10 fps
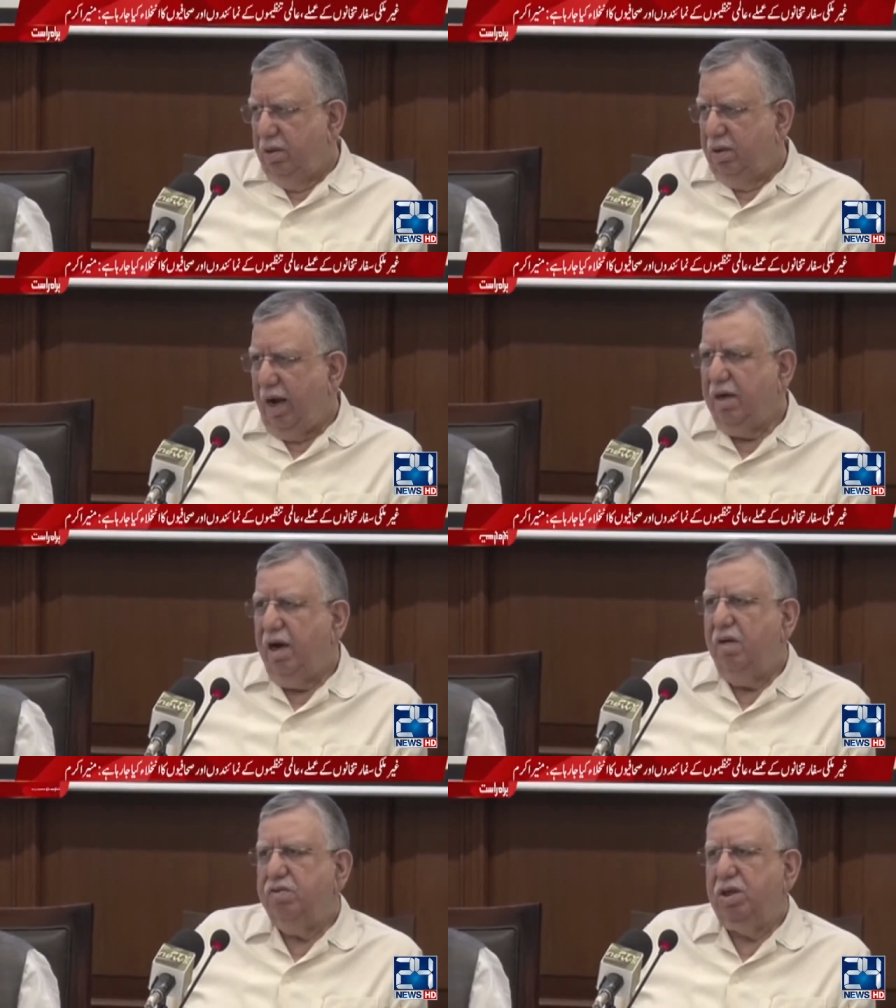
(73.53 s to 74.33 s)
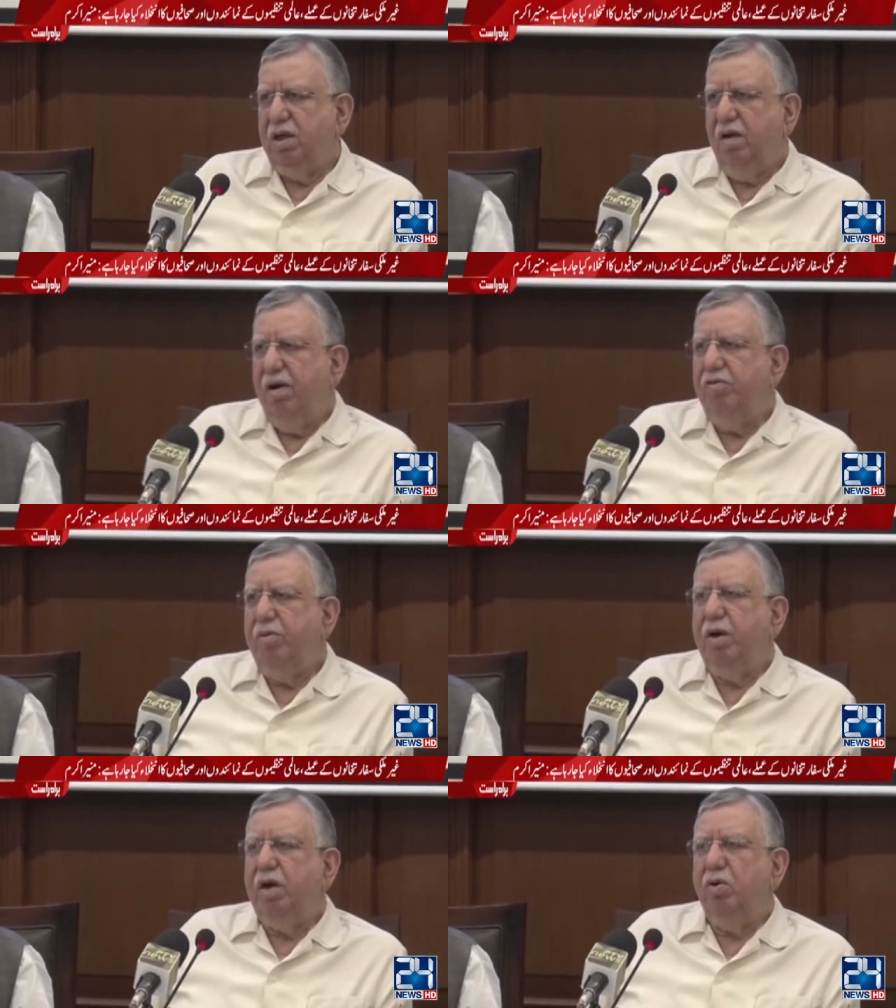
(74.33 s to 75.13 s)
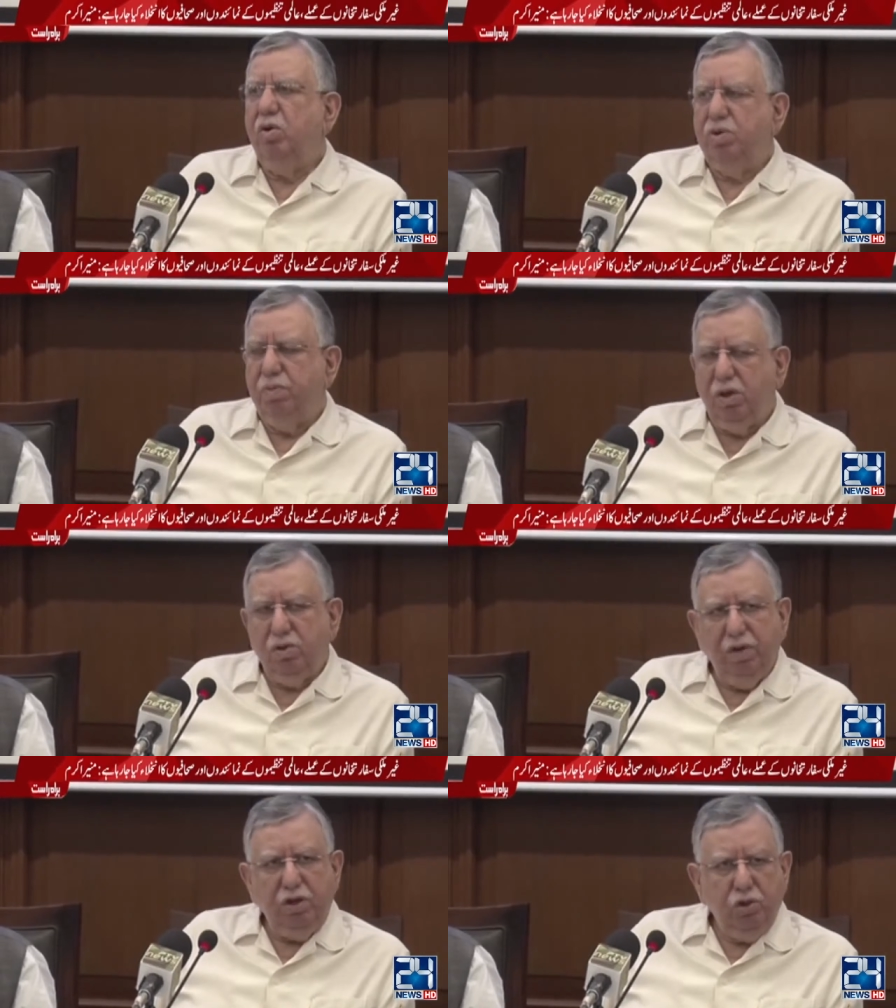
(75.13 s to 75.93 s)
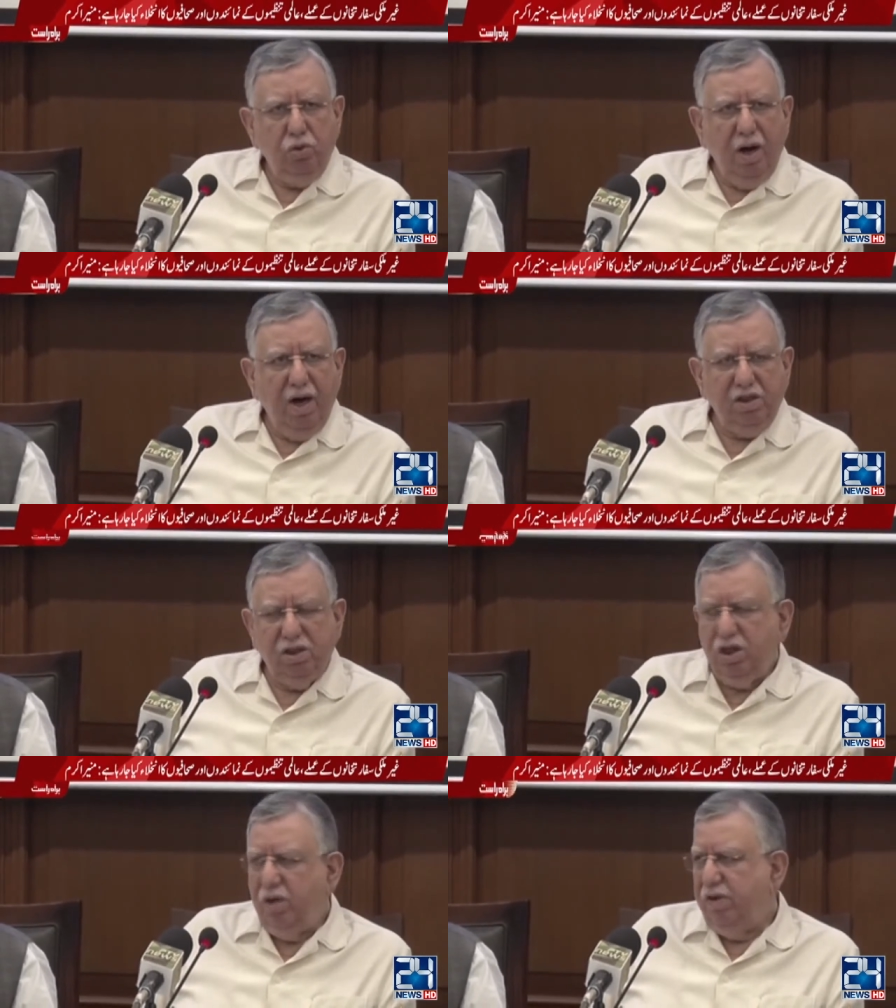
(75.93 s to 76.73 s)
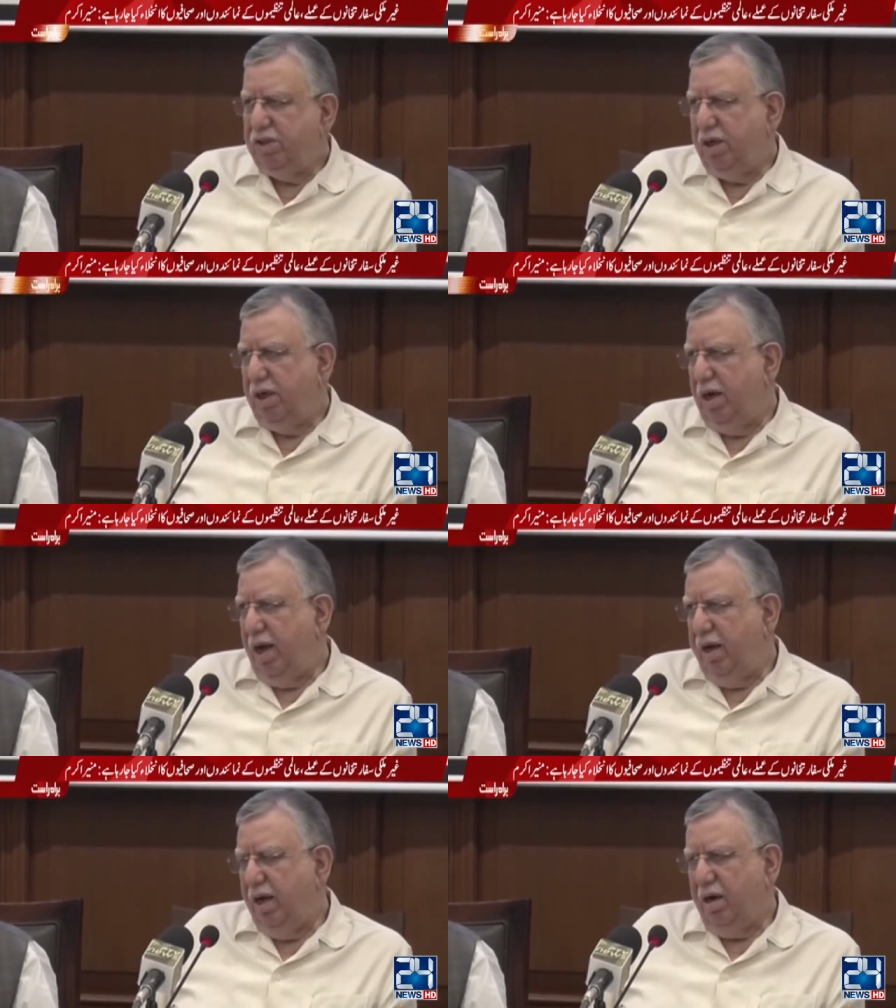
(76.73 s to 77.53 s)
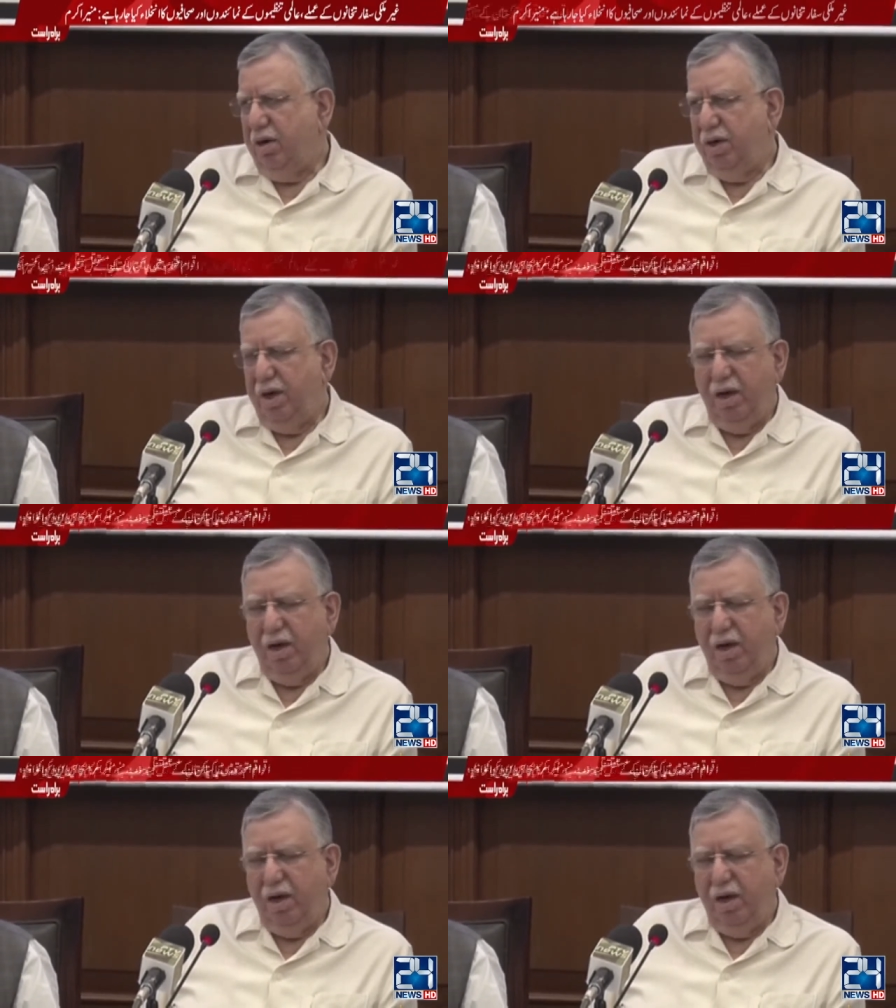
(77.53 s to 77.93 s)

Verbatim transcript: That kind of signal everybody knows because when you are just investing in any country,